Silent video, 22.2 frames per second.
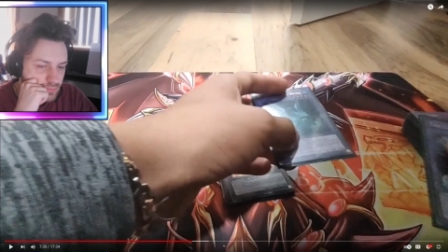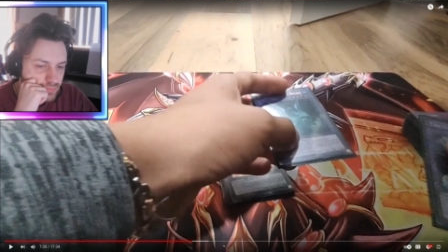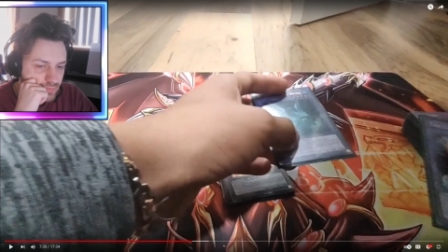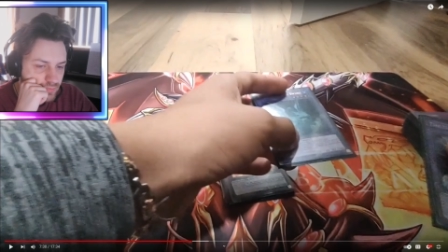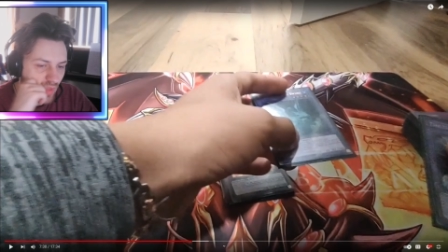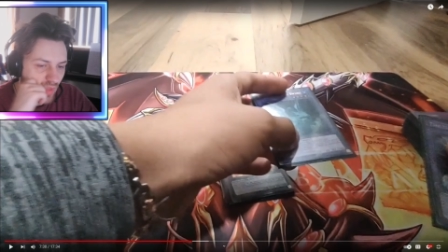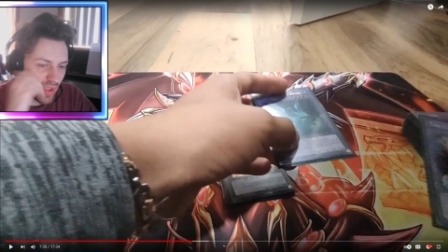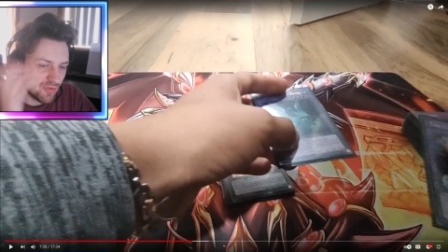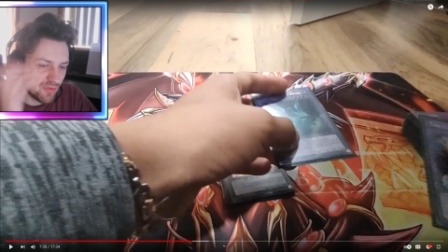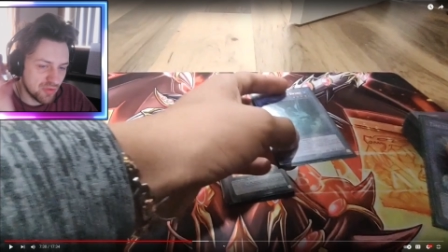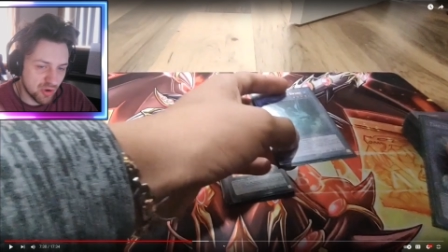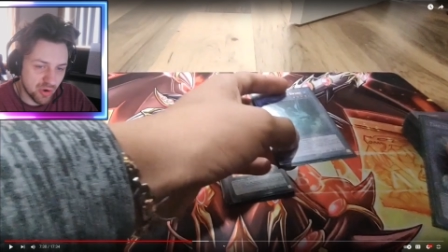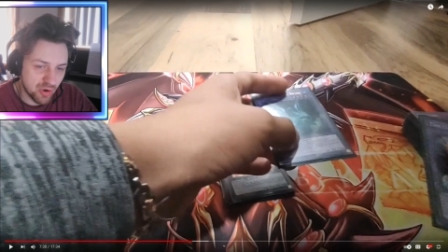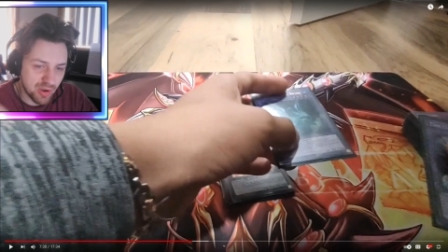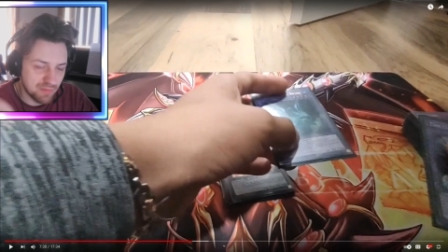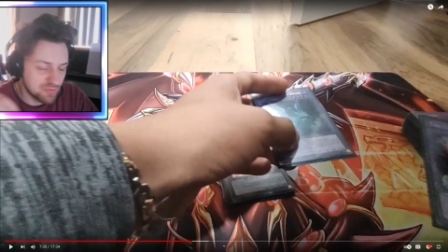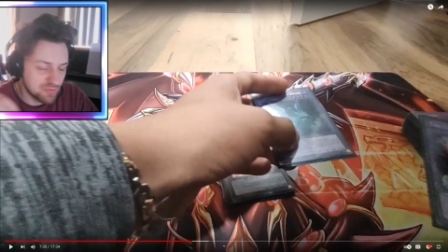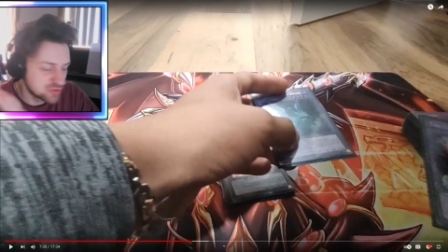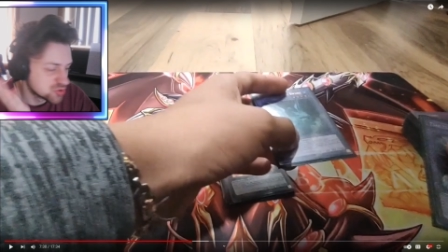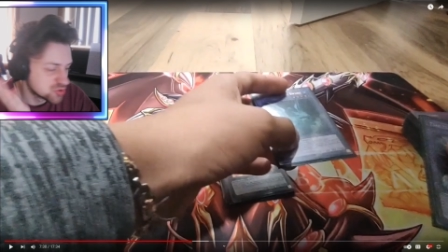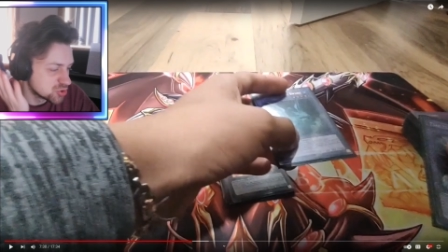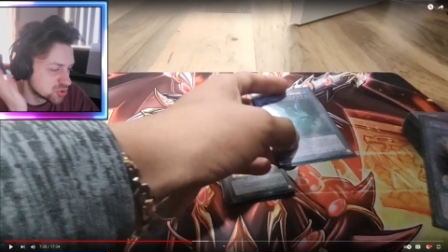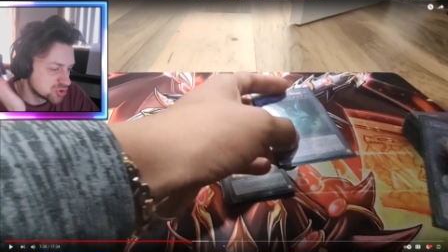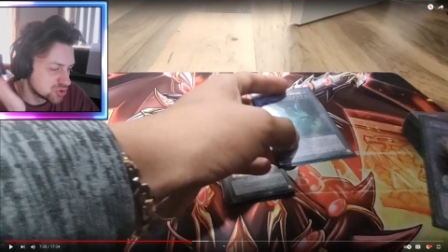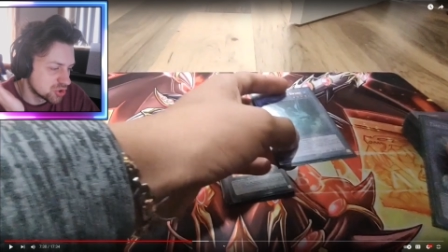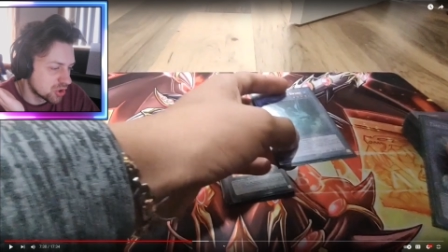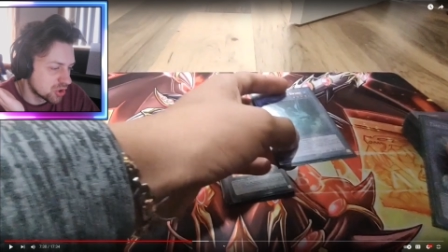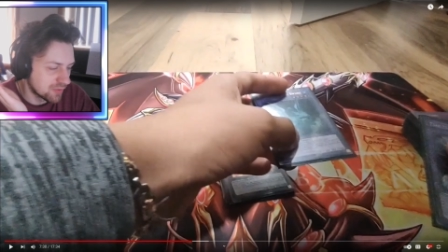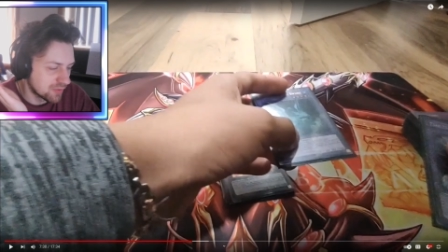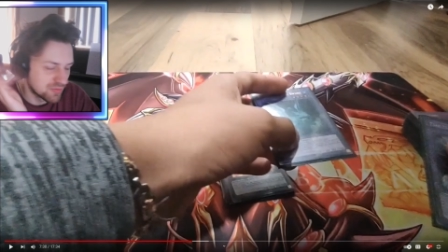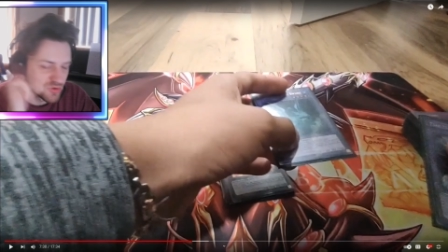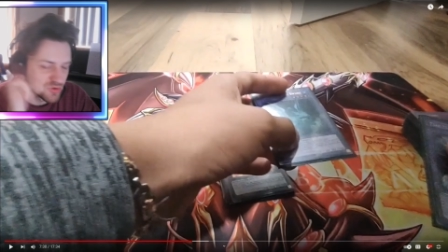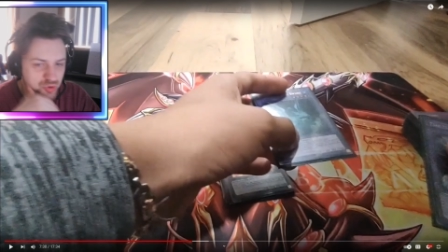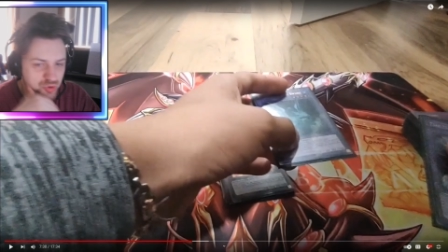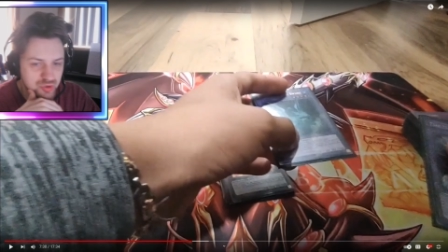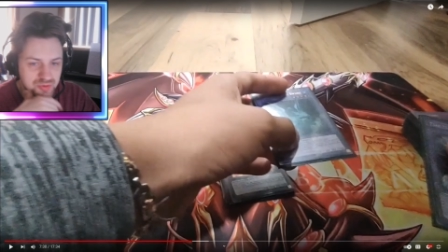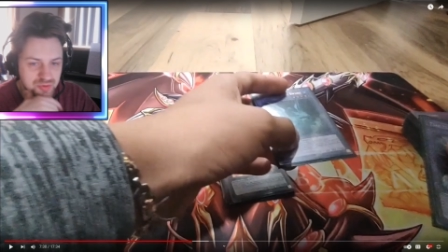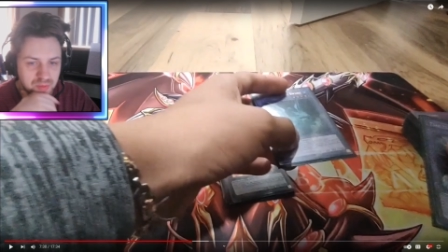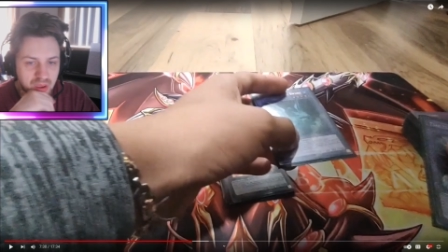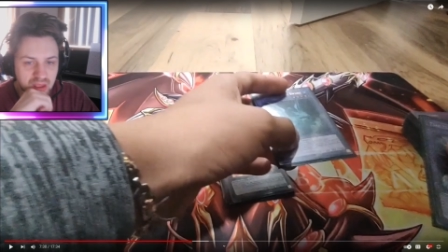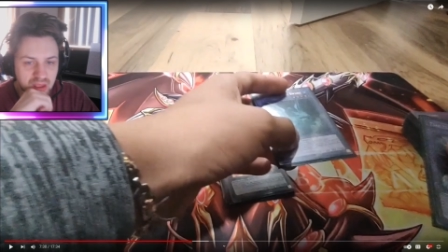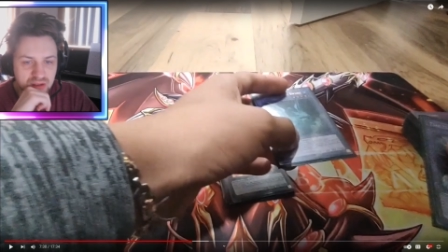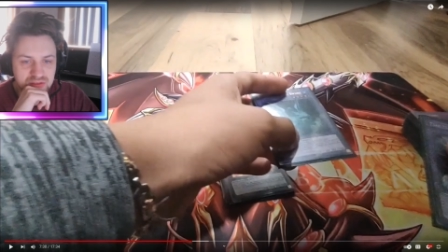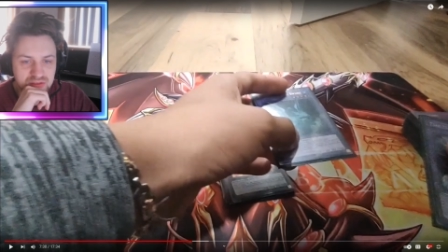if you don't have the Zeus, you don't have the Zeus,
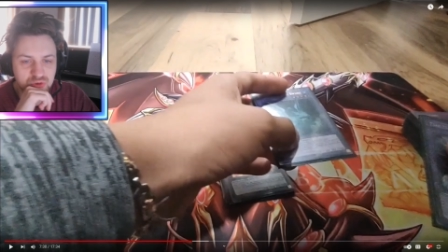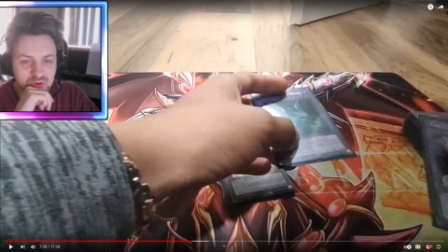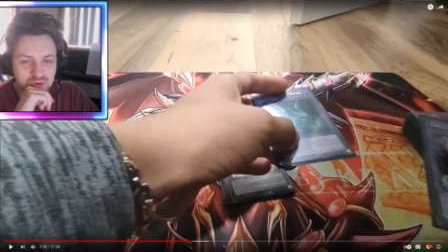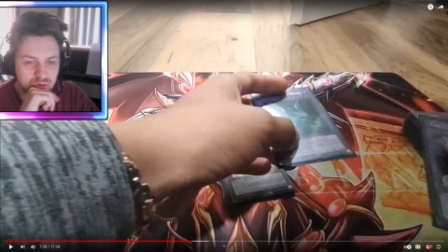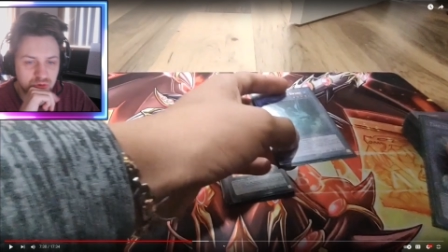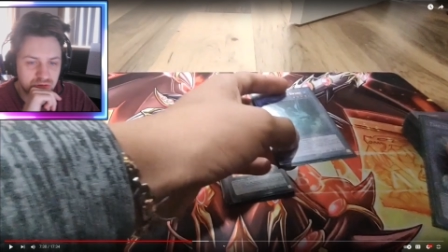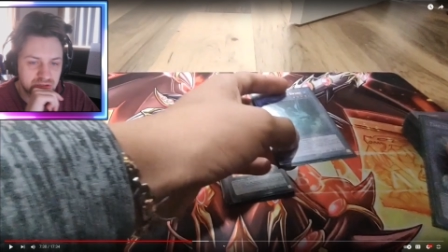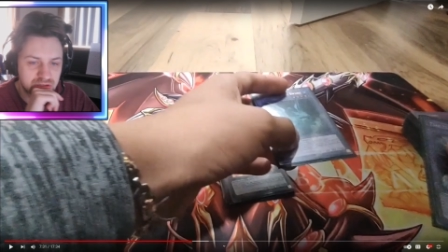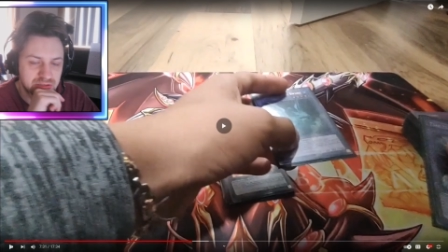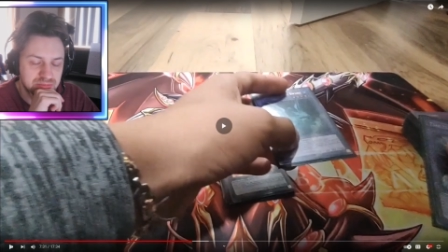man. It's all good.